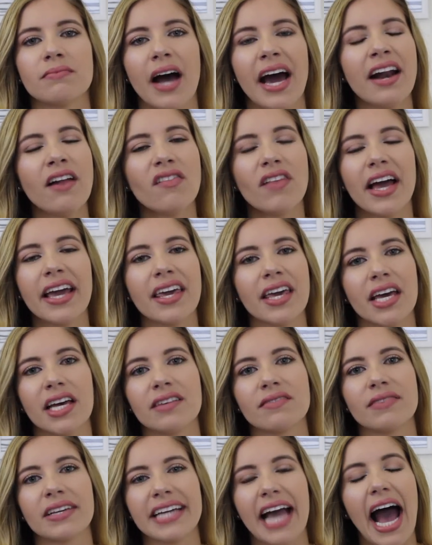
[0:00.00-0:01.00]
I don't like
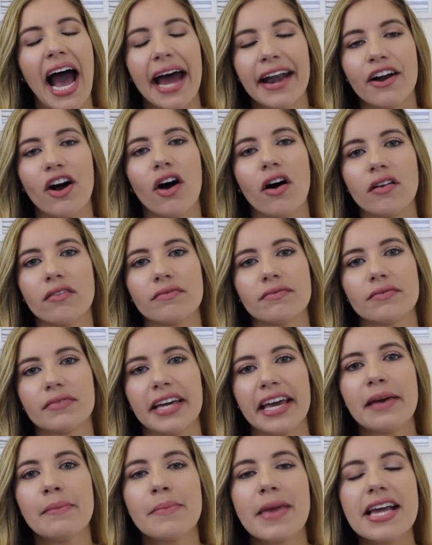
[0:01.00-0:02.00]
it, like, at all.
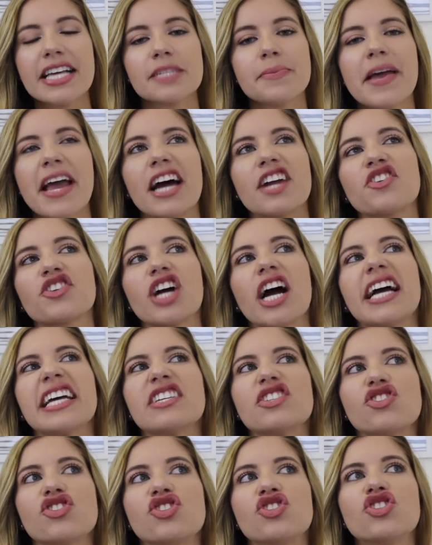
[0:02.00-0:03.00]
It makes my under
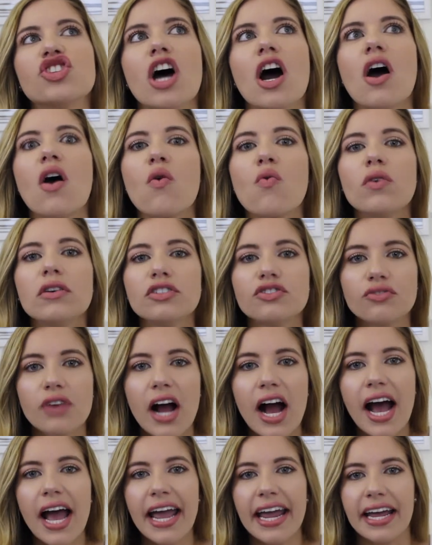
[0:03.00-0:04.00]
eyes so
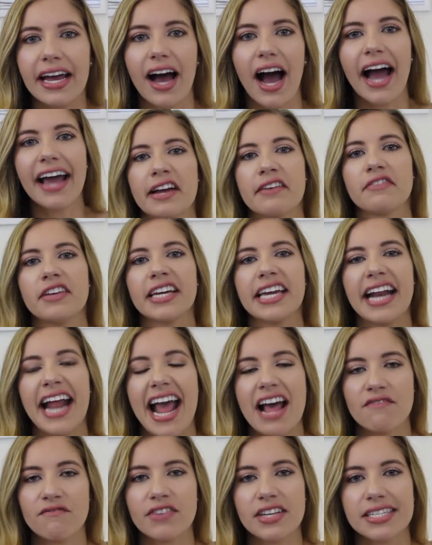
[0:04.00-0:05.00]
dry. I feel like it
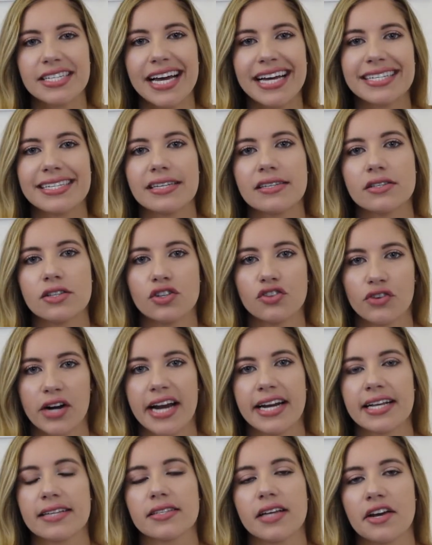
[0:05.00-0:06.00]
emphasizes the
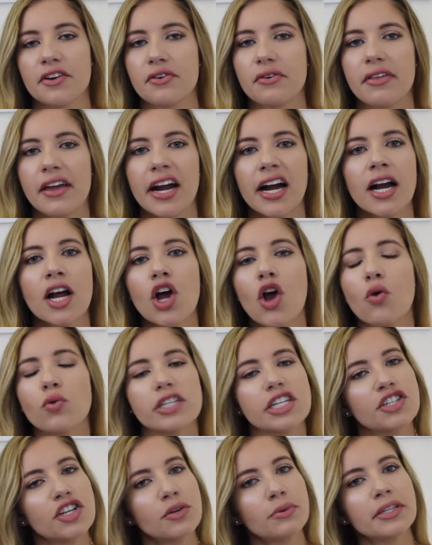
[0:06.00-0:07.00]
dryness under there, which
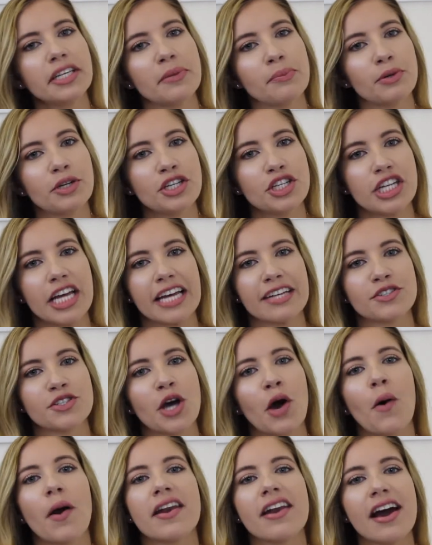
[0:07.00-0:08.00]
I don't really appreciate,
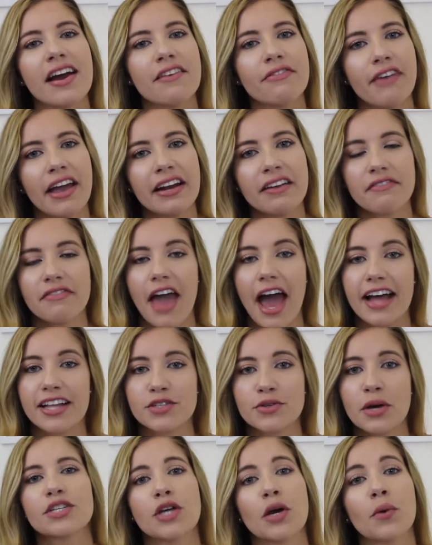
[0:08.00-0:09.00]
so not a fan of that.
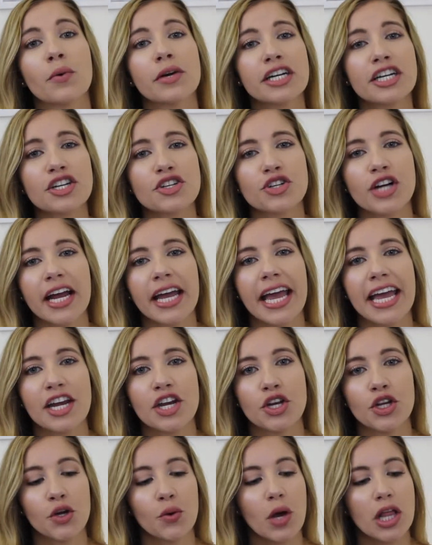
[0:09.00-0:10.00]
So I wanted to try a
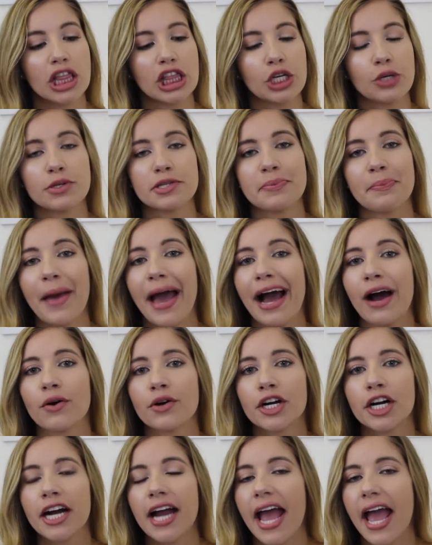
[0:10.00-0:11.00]
new loose
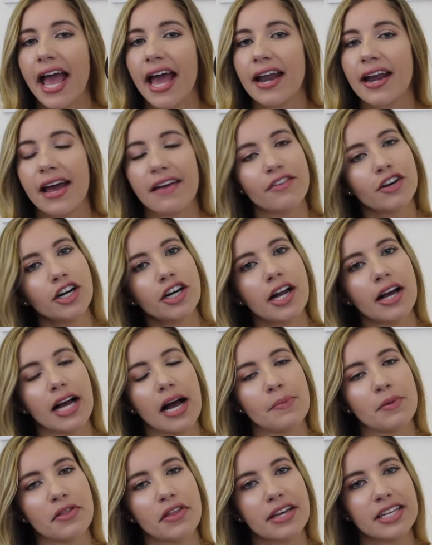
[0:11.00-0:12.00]
powder, and I've heard a
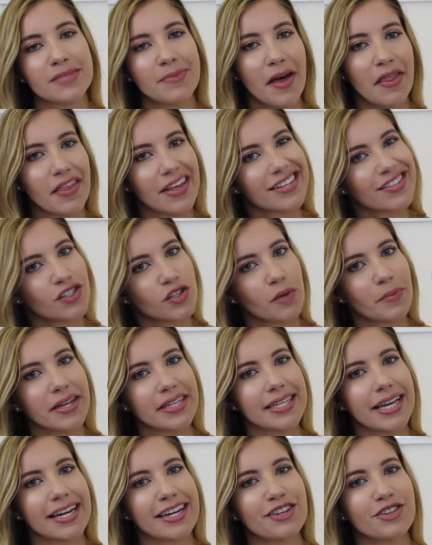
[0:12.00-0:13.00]
couple things about this, so I'm
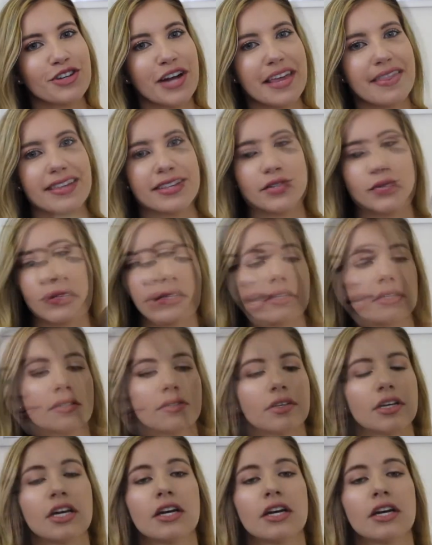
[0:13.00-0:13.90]
excited to try this one.